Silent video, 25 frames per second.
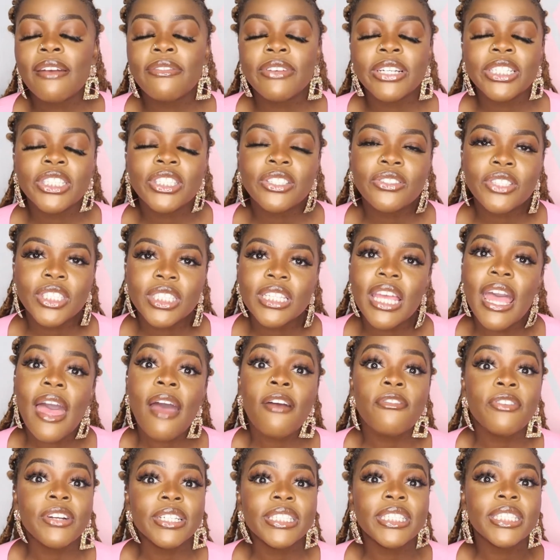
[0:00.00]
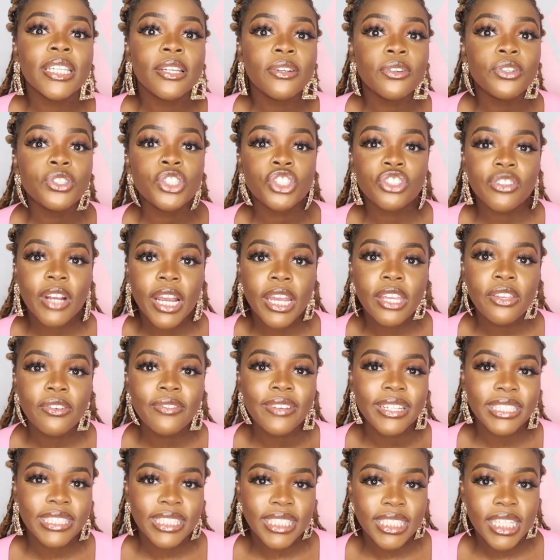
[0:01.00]
Every single tray,
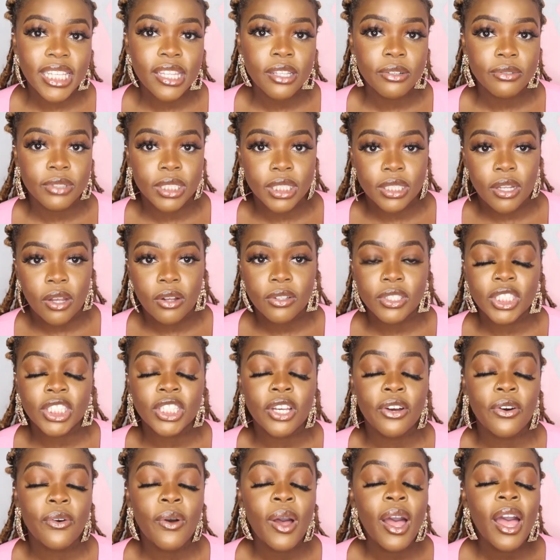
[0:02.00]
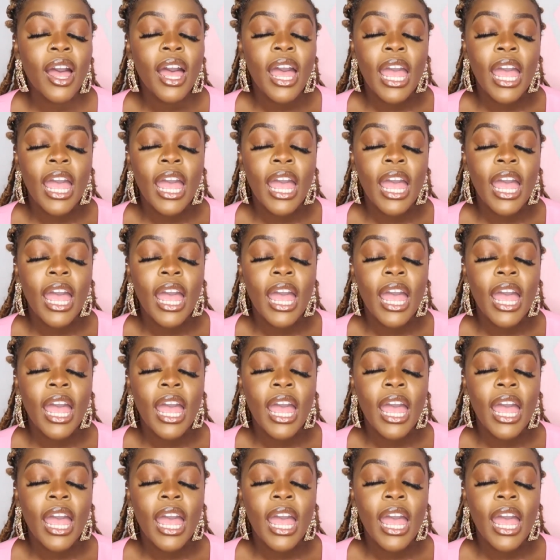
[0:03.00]
you can see the results. So